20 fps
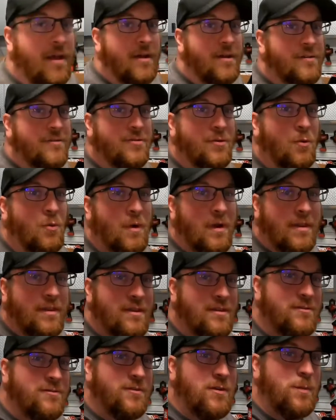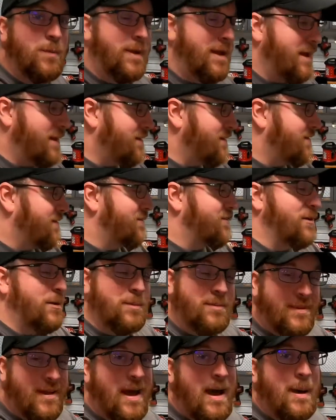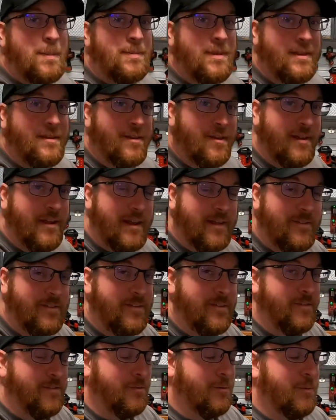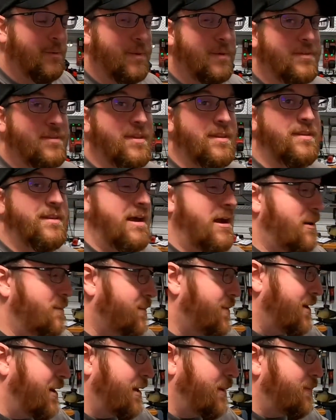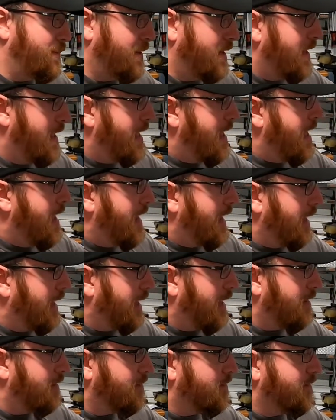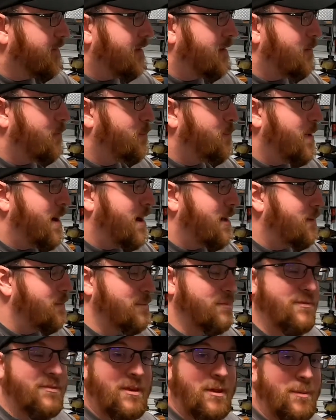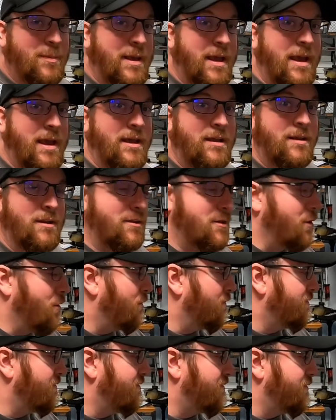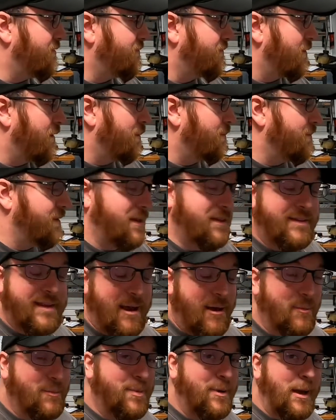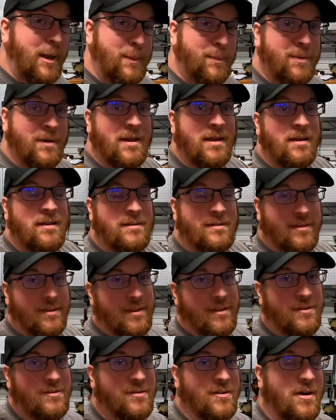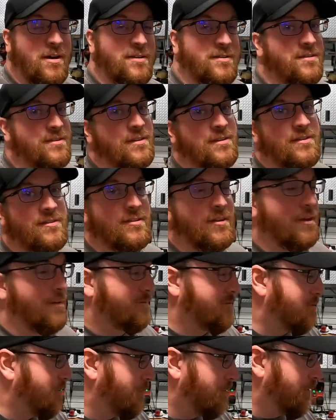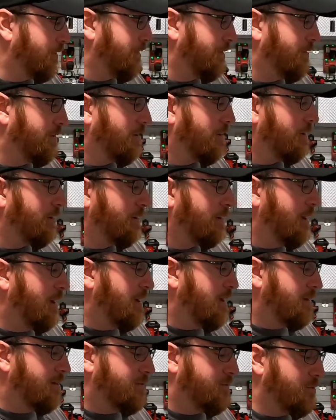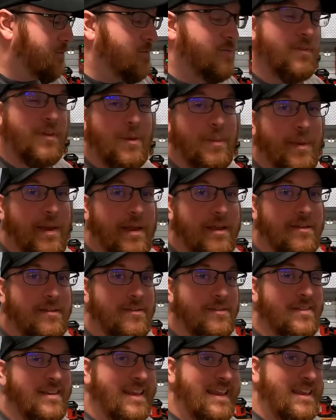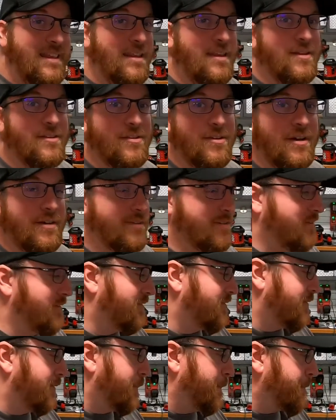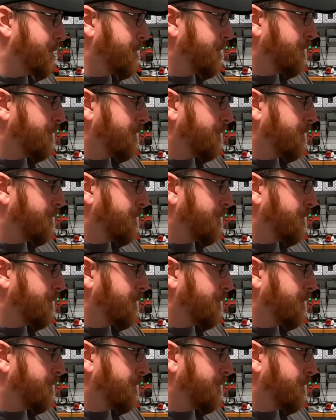So one of these V-bands is up top that connects the turbo to the downpipe and the bottom V band goes from the downpipe to the exhaust itself. So there are two V bands in the exhaust system